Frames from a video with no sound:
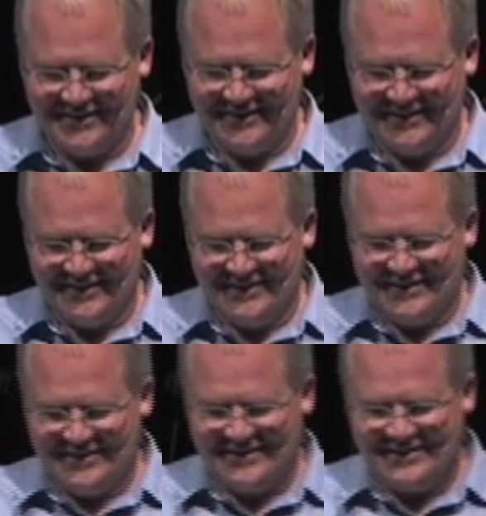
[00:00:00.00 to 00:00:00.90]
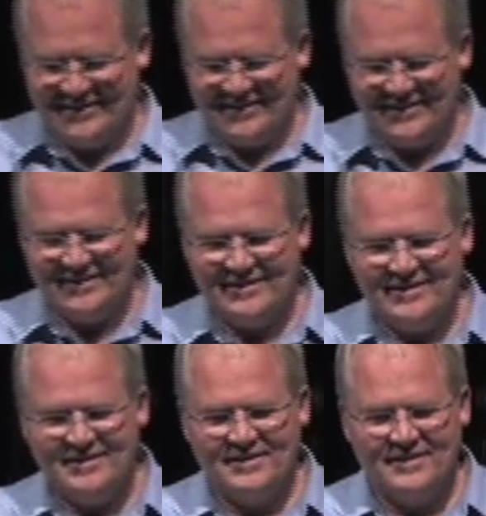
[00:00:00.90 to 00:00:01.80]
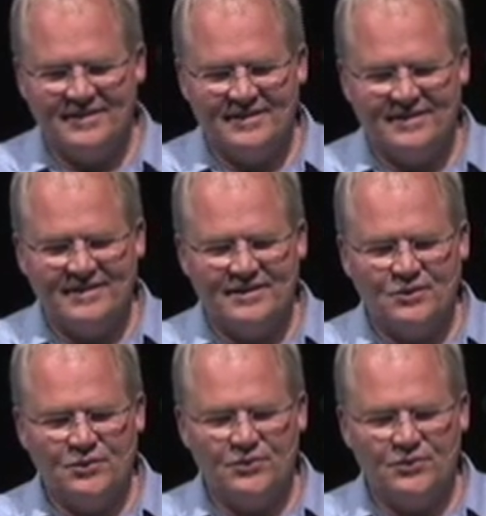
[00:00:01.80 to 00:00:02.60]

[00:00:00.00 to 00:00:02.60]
Nobody speaks.